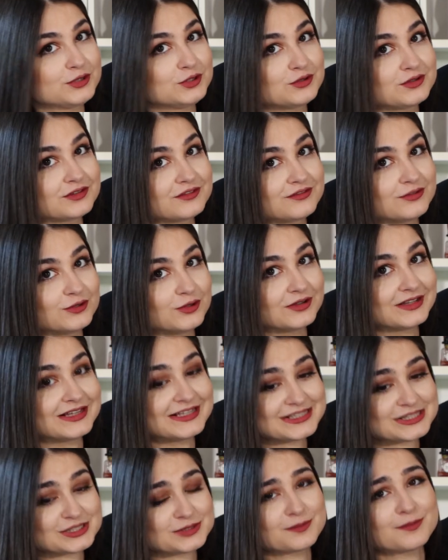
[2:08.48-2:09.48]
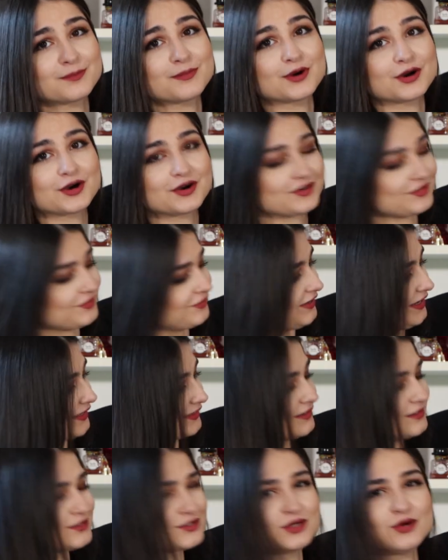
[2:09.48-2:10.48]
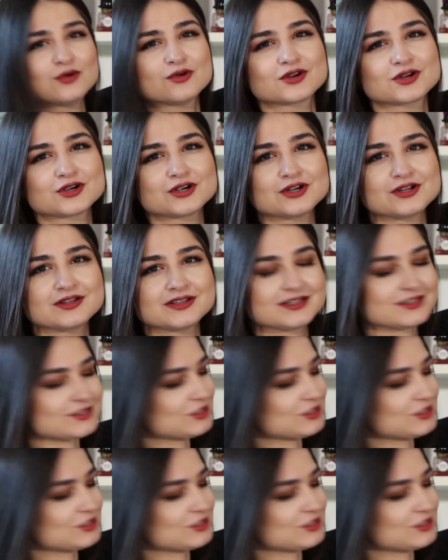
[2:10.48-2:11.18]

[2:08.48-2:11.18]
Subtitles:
beautiful. It's perfect. It's so girly,